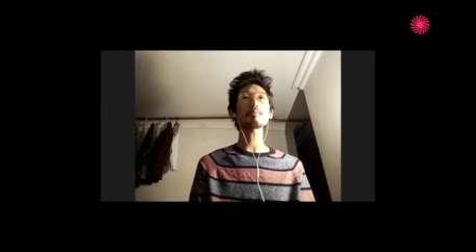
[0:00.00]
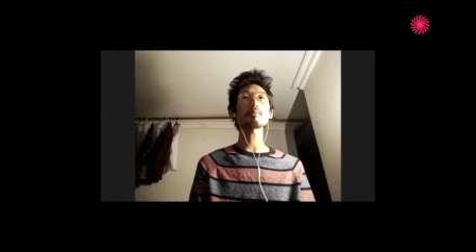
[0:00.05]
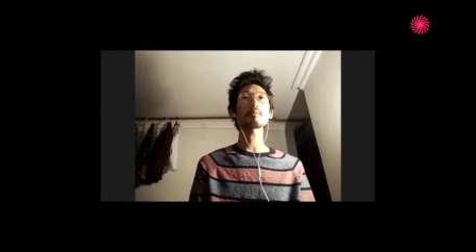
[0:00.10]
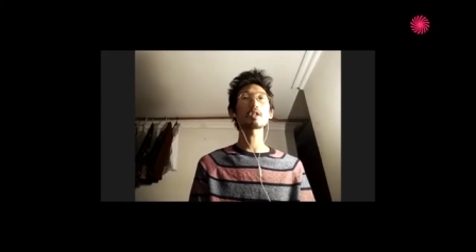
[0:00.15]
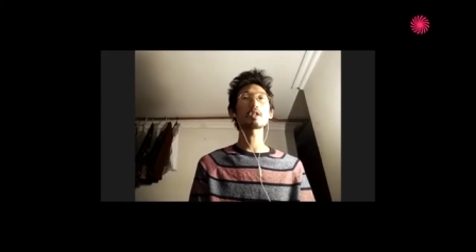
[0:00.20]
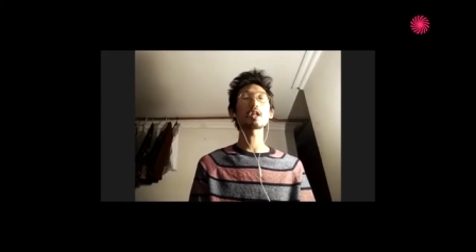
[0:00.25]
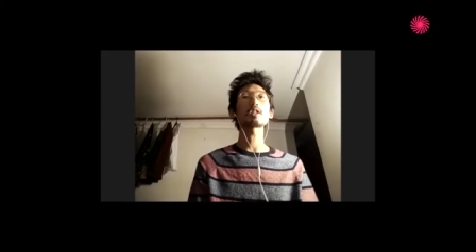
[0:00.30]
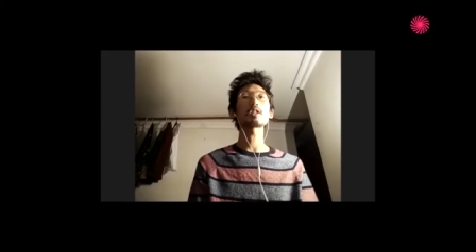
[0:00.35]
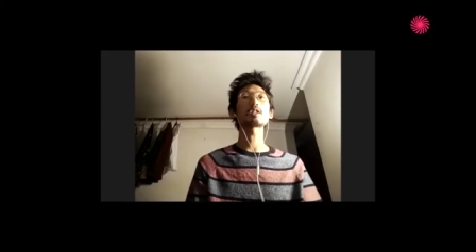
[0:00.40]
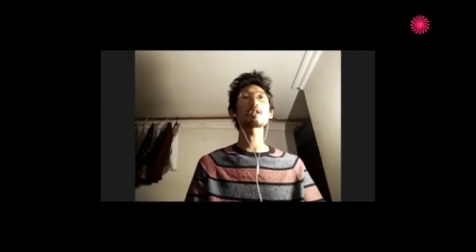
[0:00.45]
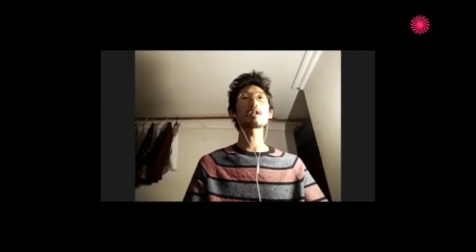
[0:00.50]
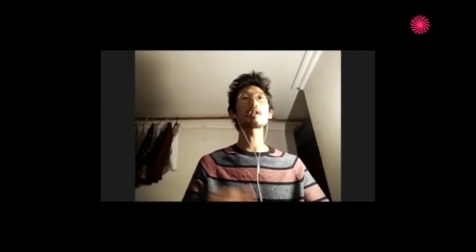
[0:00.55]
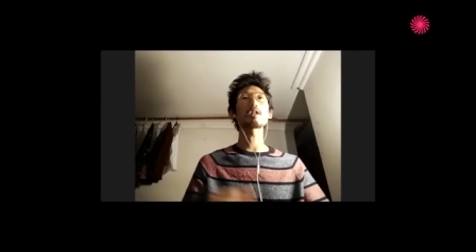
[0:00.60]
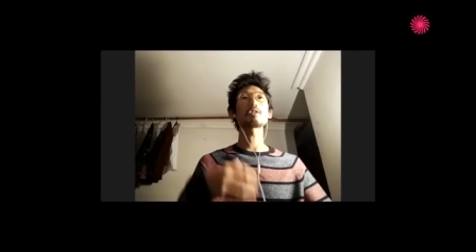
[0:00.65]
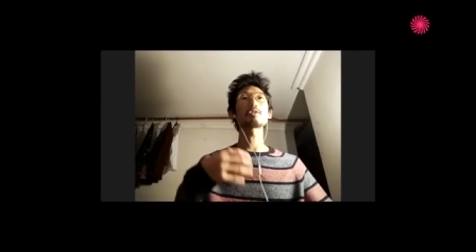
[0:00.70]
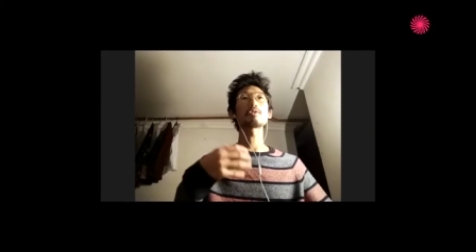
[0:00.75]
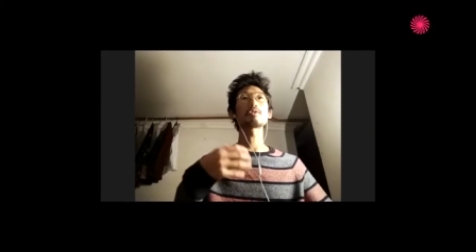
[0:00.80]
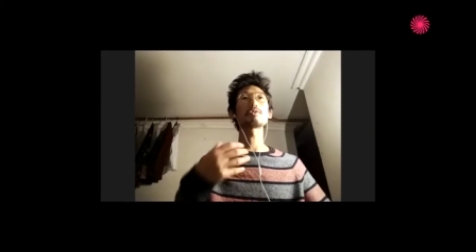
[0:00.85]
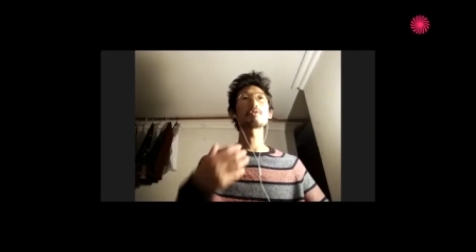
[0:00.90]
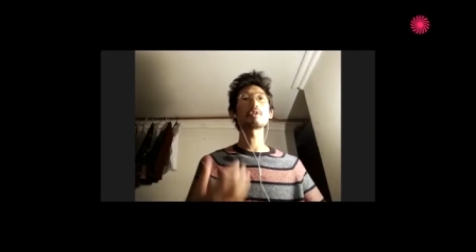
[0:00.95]
yeah, started
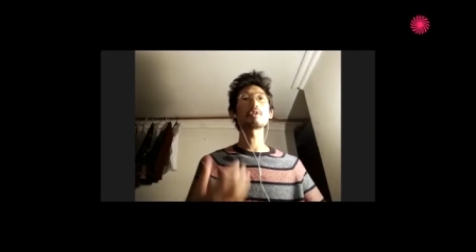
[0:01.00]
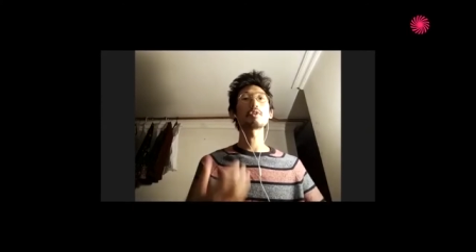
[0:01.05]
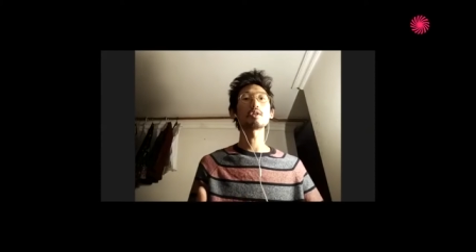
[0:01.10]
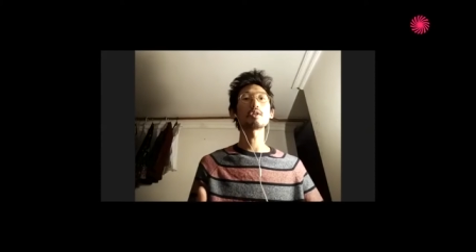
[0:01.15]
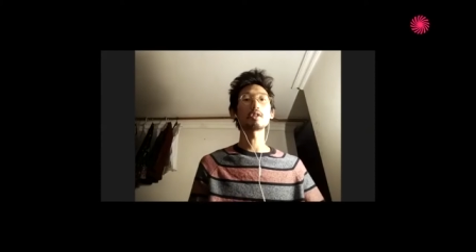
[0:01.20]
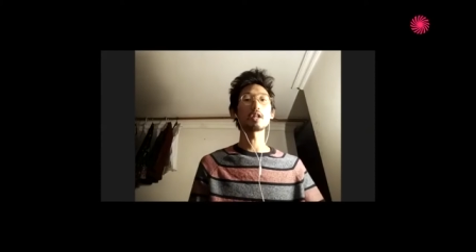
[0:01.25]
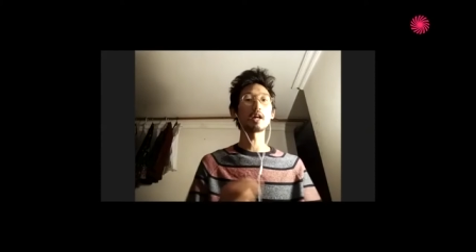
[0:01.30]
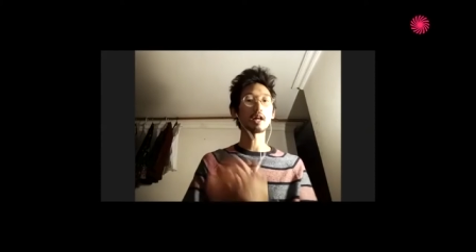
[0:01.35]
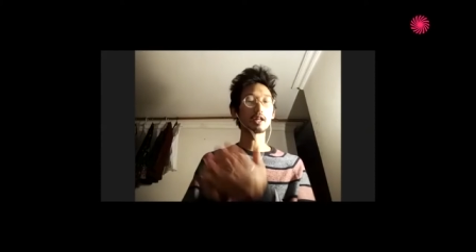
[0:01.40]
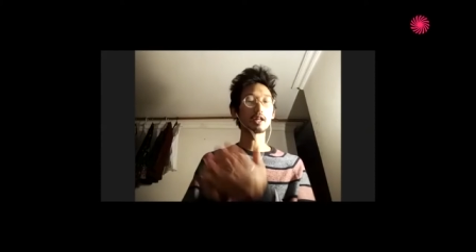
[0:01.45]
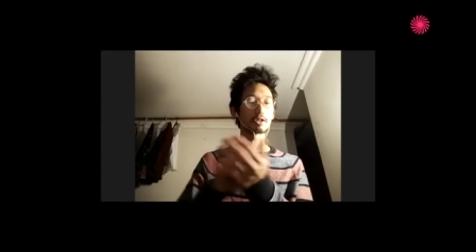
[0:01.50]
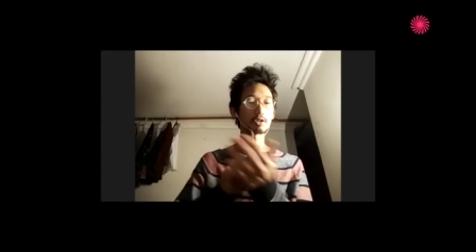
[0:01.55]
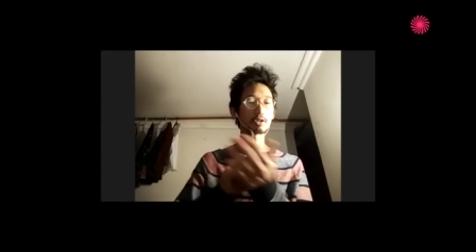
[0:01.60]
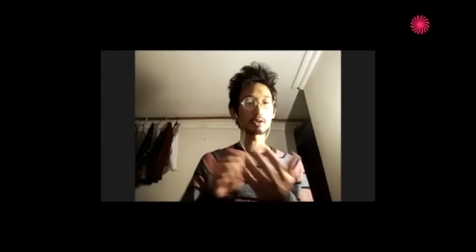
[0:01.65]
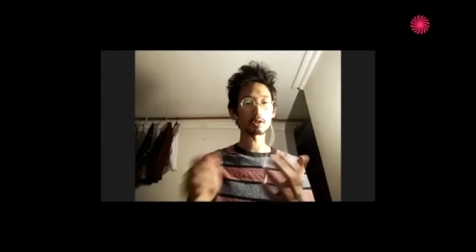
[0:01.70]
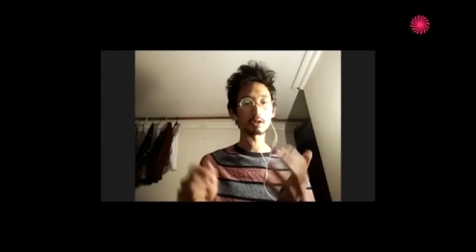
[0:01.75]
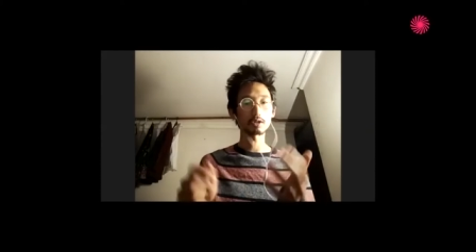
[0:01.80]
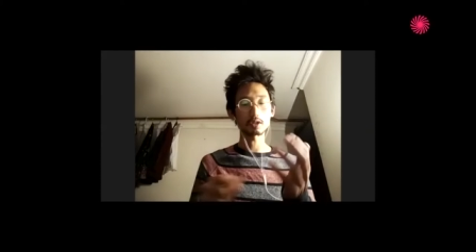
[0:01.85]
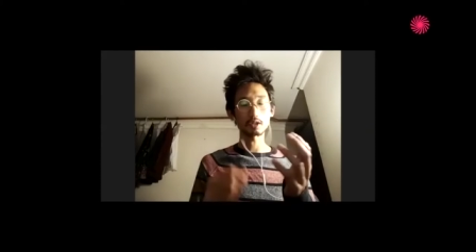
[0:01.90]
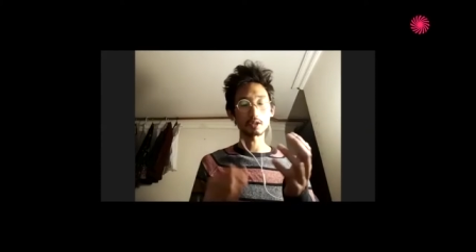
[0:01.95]
to feel like I
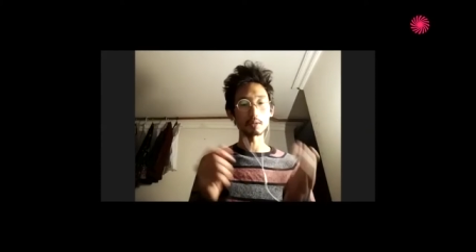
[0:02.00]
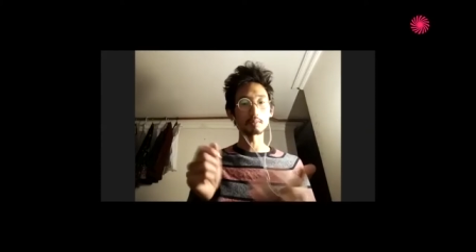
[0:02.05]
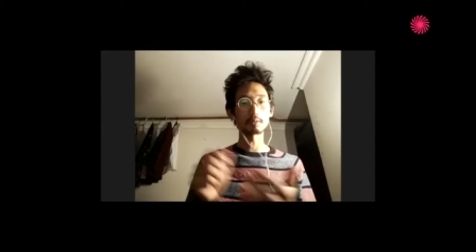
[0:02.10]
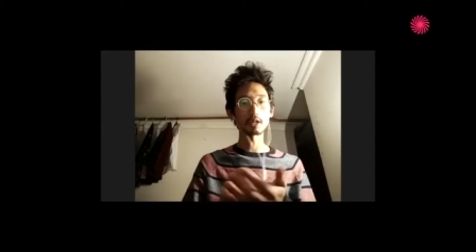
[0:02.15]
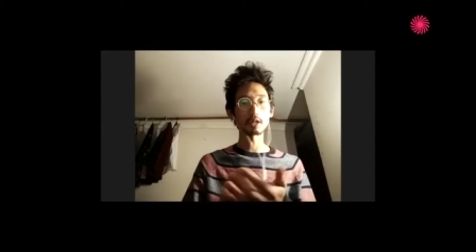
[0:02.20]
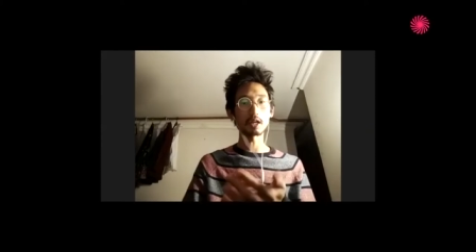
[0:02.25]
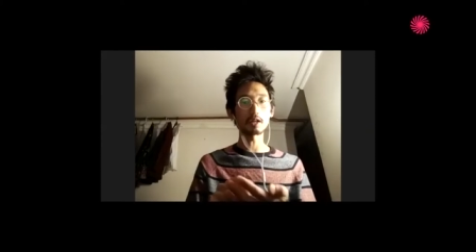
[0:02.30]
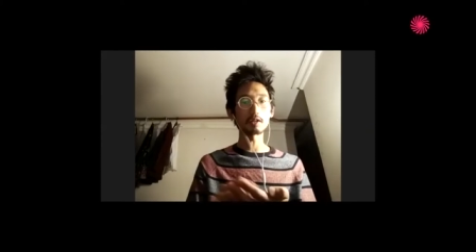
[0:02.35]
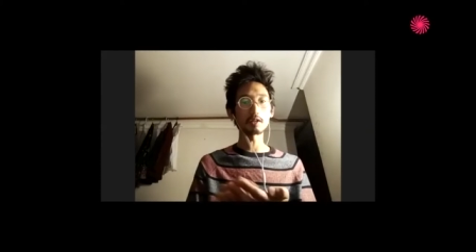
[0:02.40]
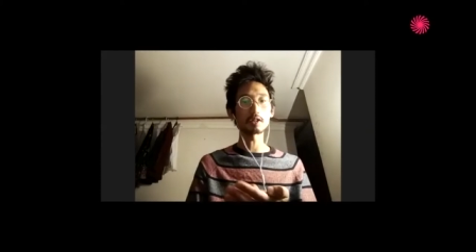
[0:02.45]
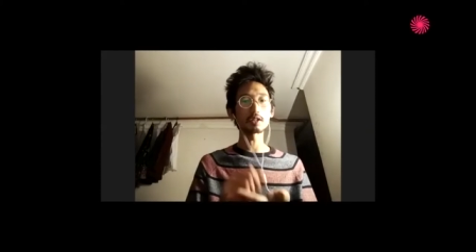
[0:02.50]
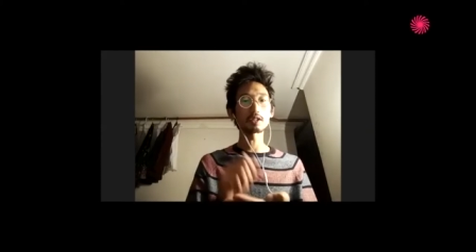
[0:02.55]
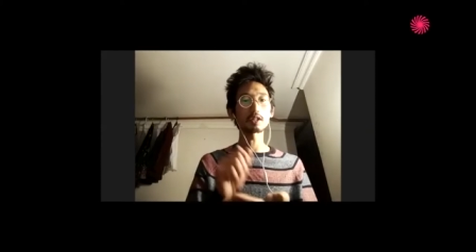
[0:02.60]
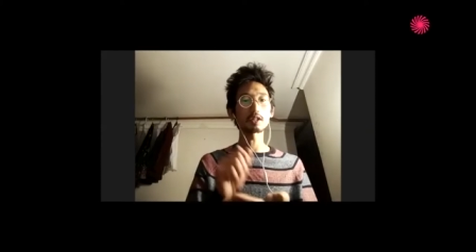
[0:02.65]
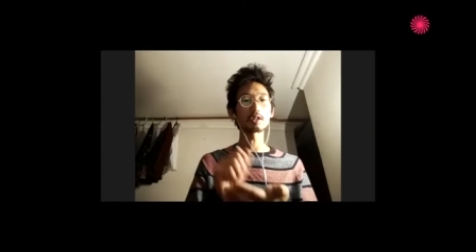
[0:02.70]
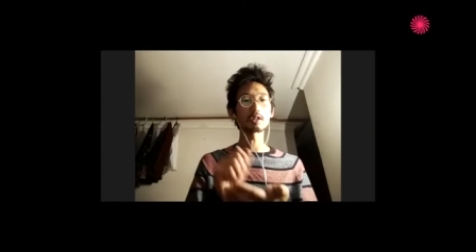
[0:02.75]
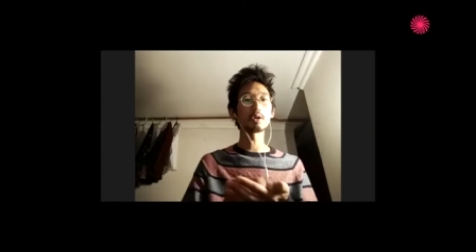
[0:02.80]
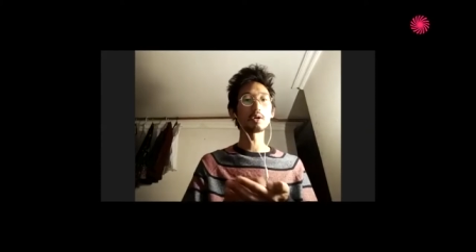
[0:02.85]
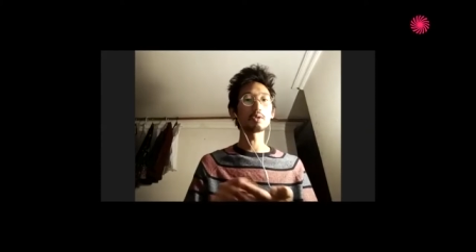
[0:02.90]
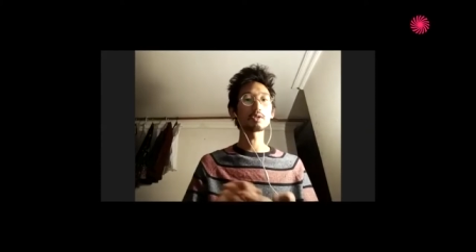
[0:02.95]
took some diaries and
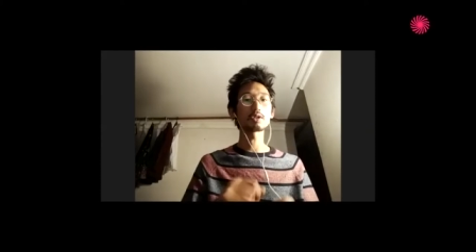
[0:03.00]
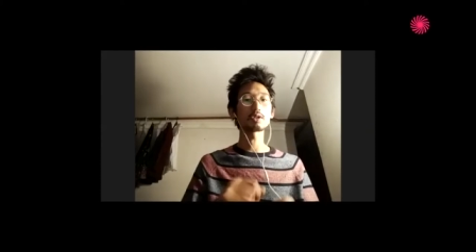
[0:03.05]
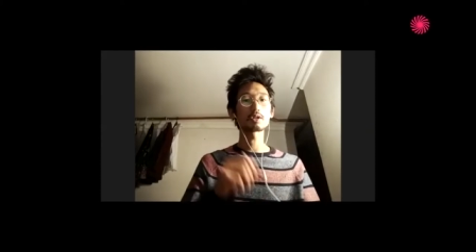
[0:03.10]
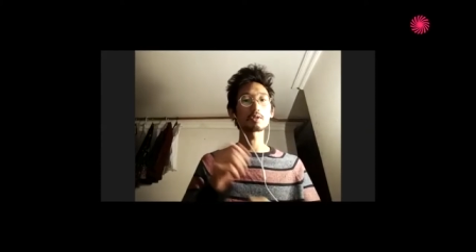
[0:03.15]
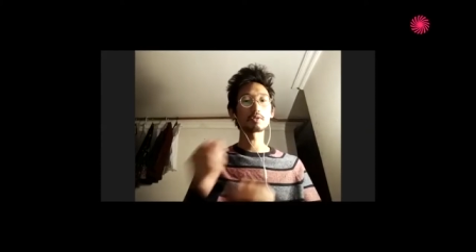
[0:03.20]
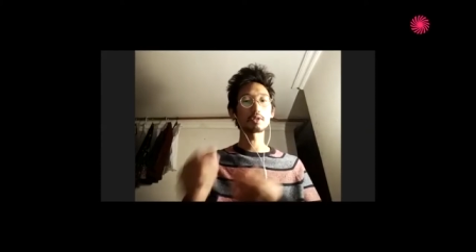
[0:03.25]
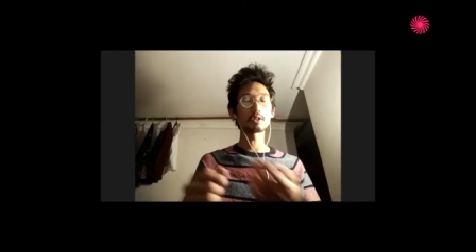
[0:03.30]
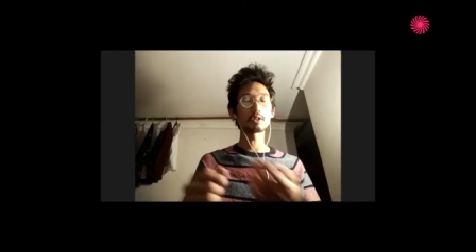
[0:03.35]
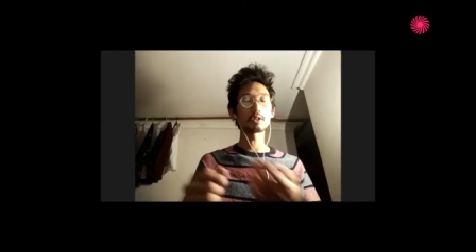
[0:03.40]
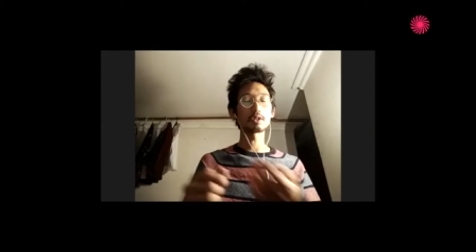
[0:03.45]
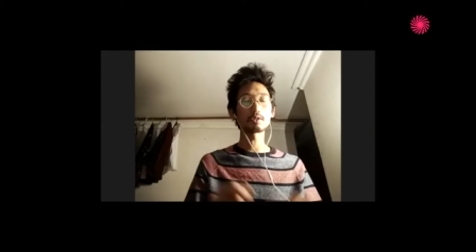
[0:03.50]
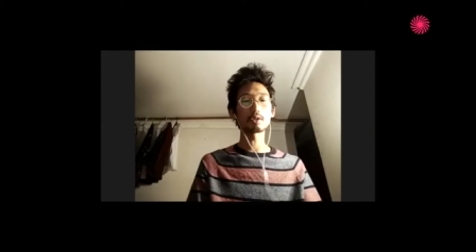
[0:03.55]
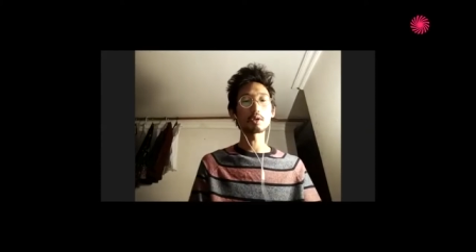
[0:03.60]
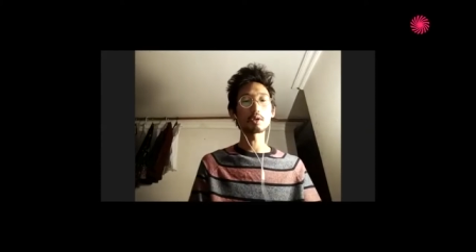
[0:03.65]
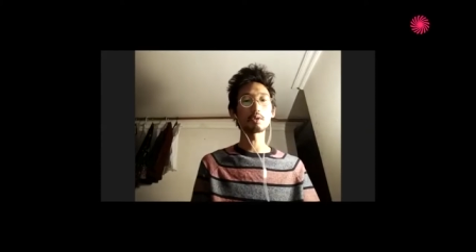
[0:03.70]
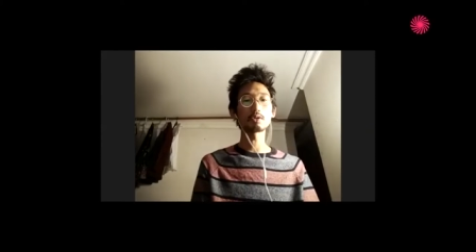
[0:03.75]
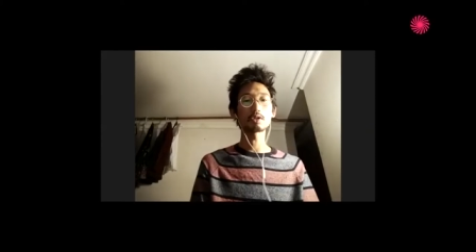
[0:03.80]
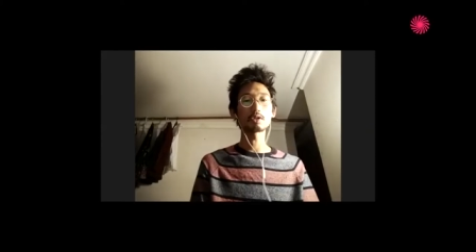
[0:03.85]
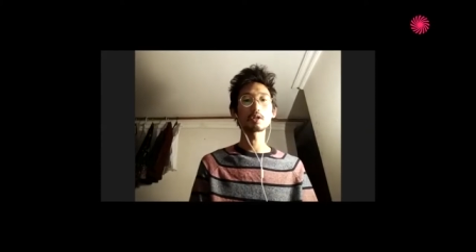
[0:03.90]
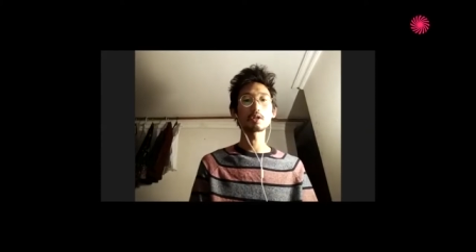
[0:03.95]
notes, field
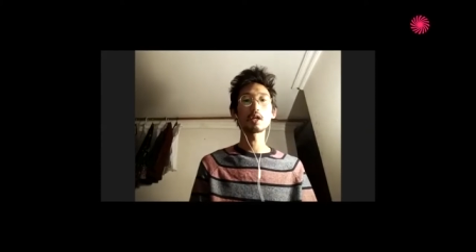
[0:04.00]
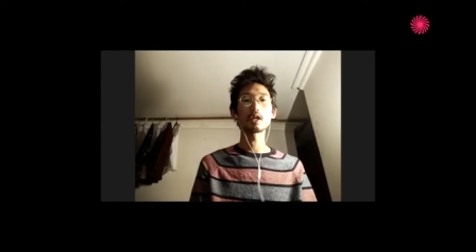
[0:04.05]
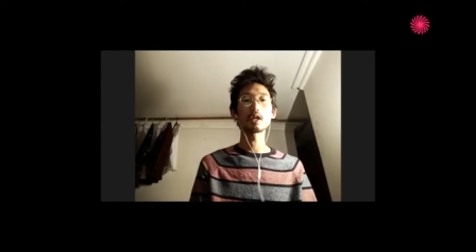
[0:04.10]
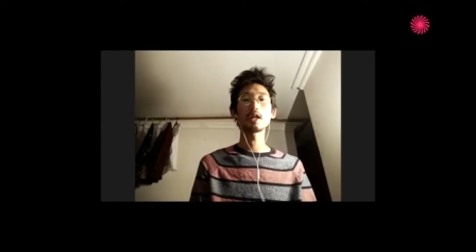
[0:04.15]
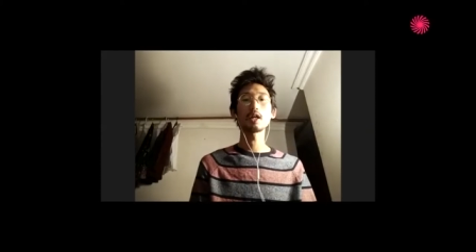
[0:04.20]
notes.